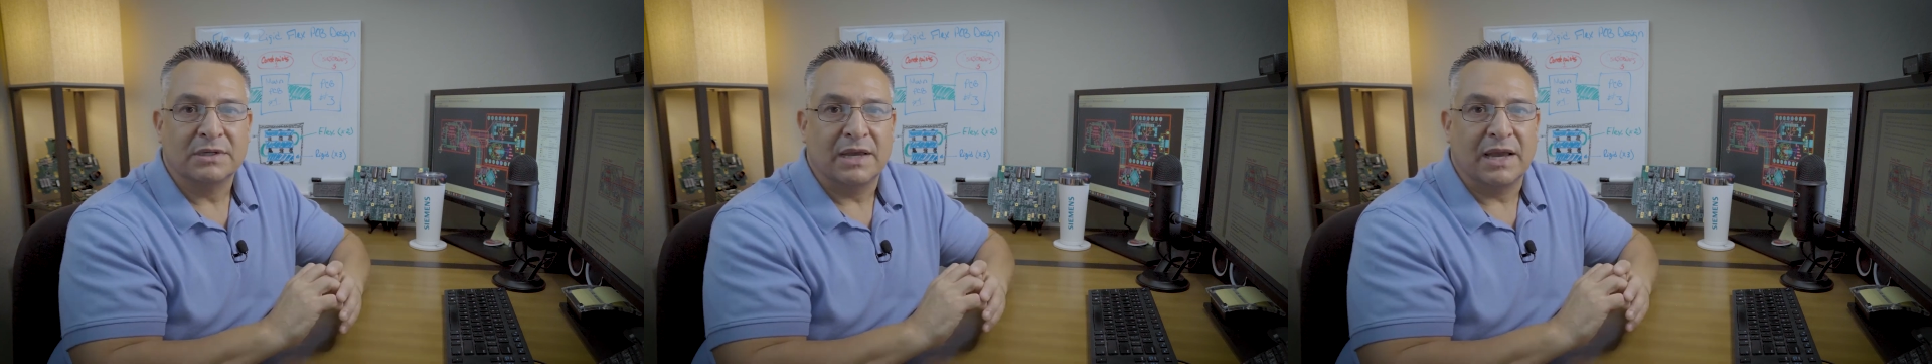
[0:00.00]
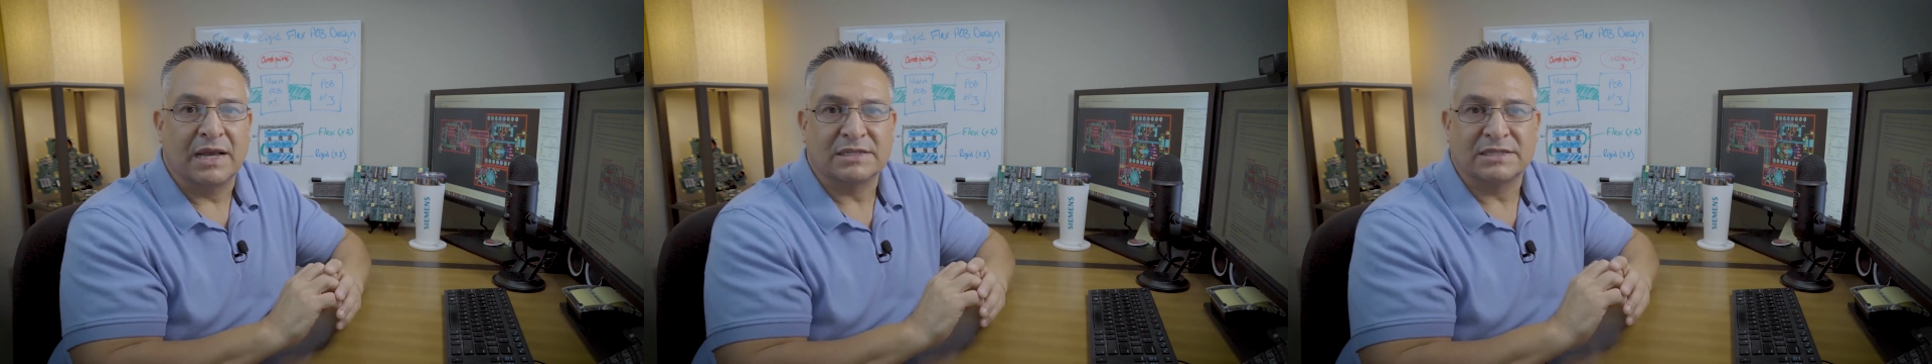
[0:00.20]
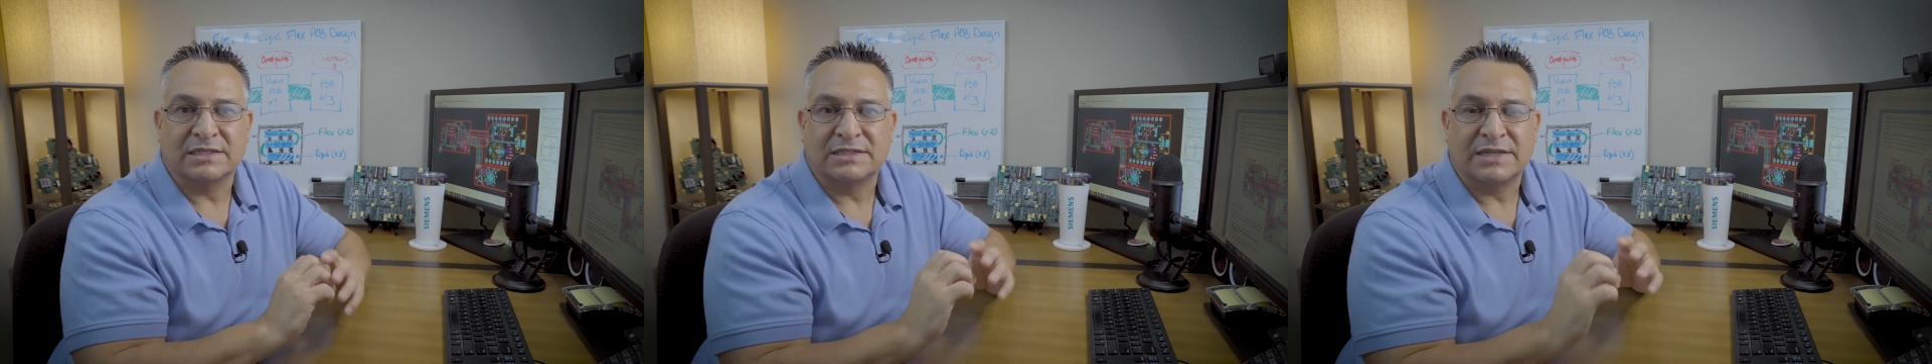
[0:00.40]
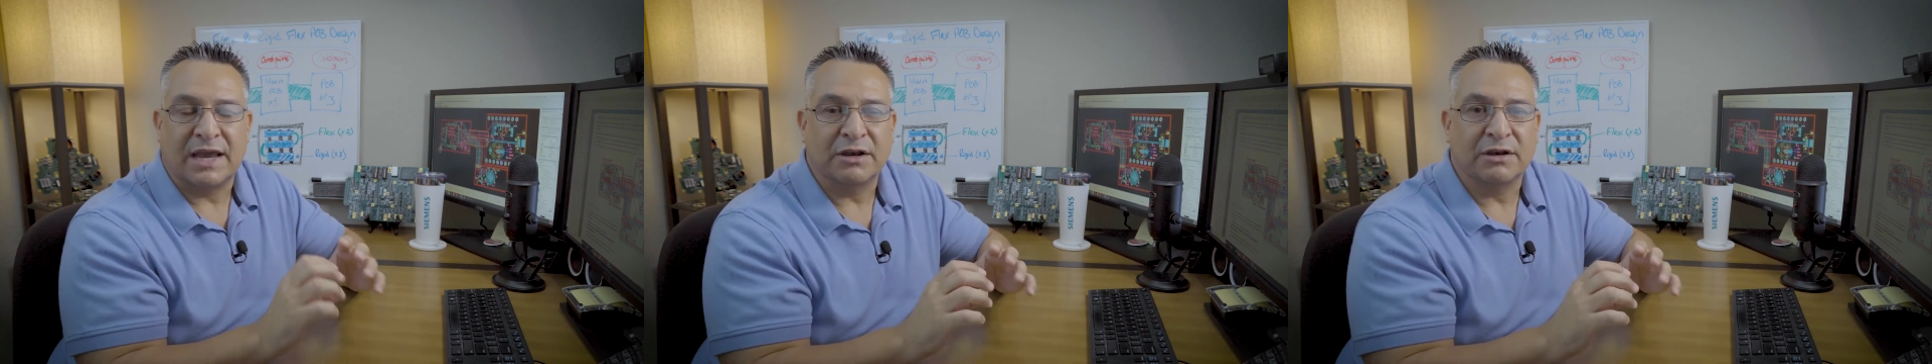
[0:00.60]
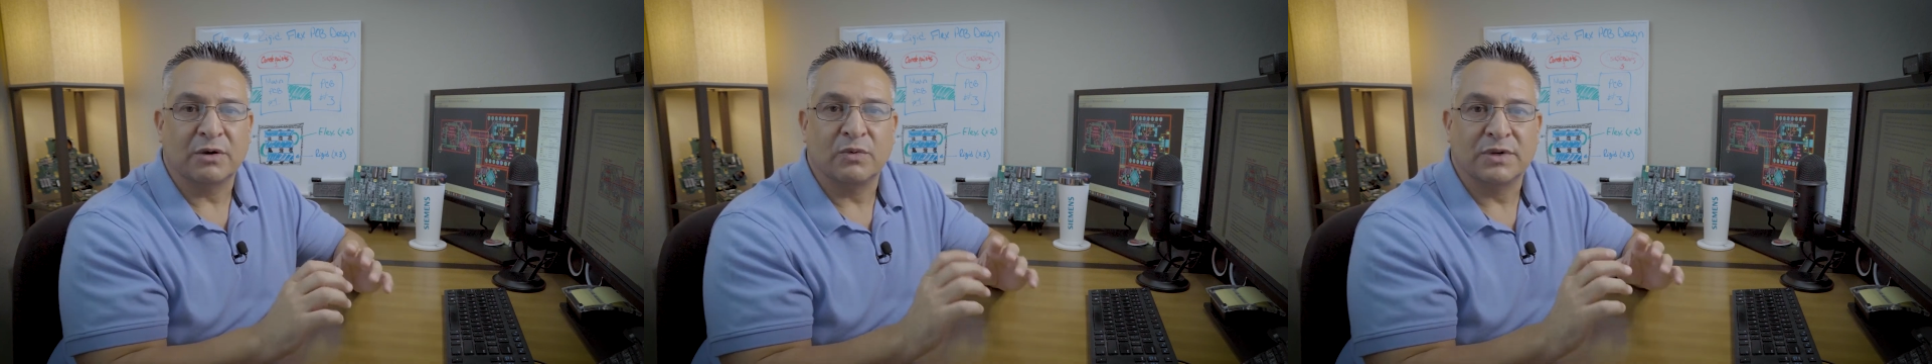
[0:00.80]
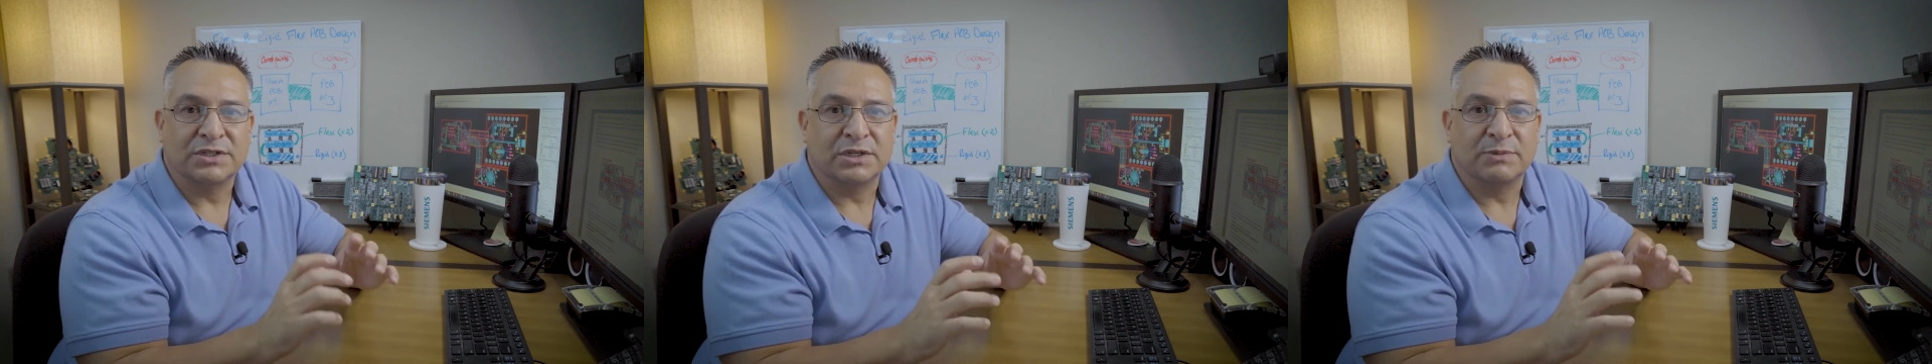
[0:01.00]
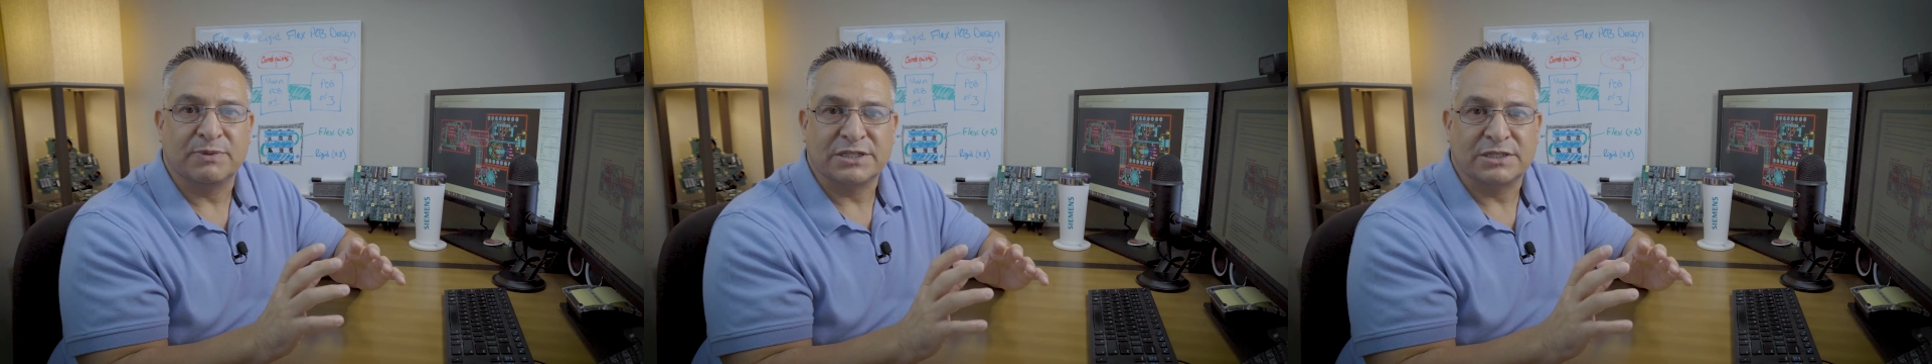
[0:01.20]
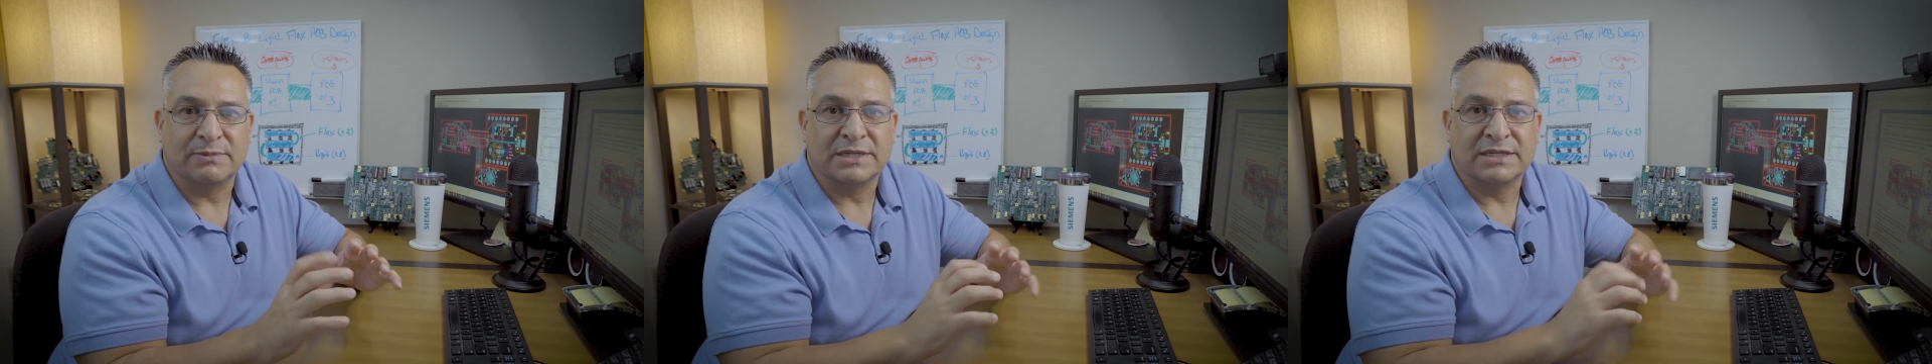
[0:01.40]
as a standard rigid
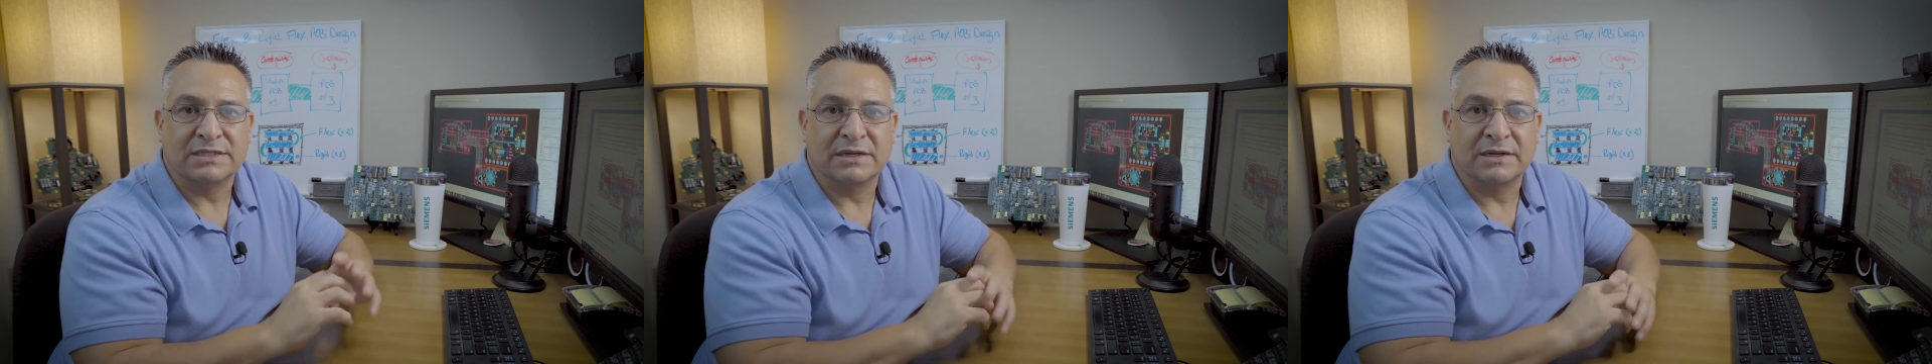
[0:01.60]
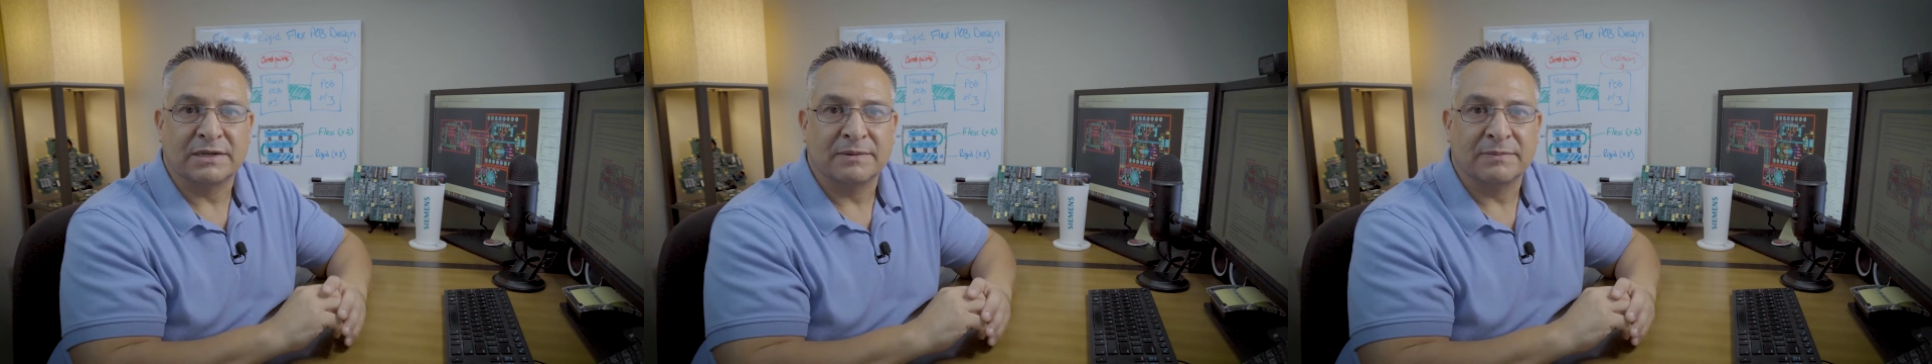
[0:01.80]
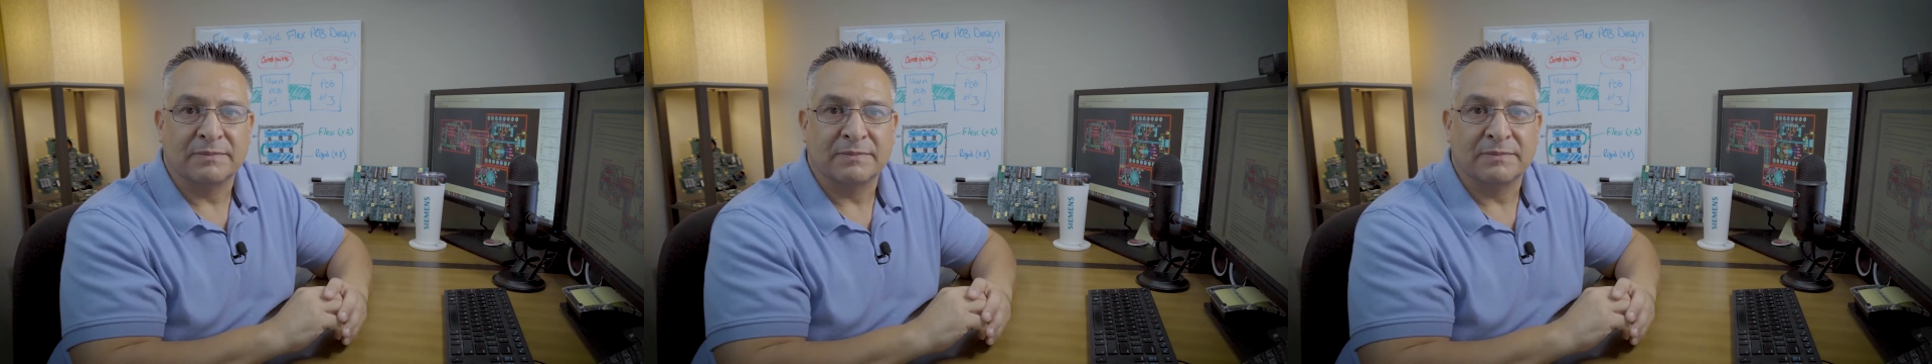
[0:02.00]
PCB design.